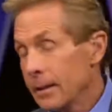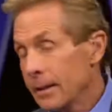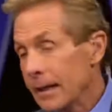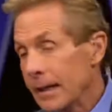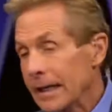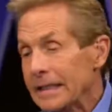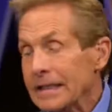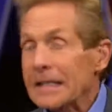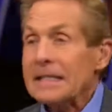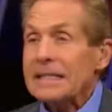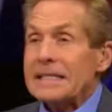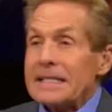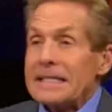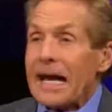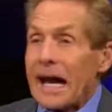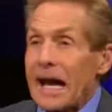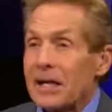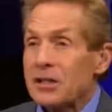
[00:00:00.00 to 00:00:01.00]
At least
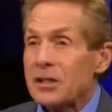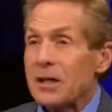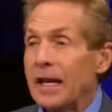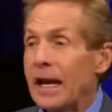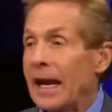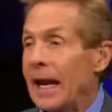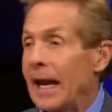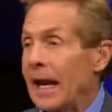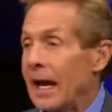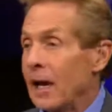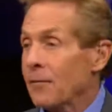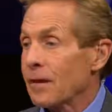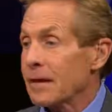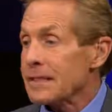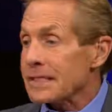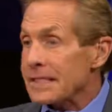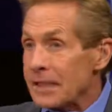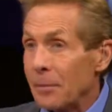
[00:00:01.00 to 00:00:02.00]
Dak's going to have
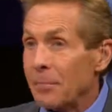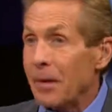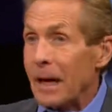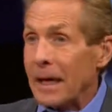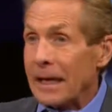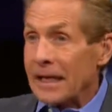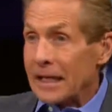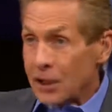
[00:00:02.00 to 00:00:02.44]
somebody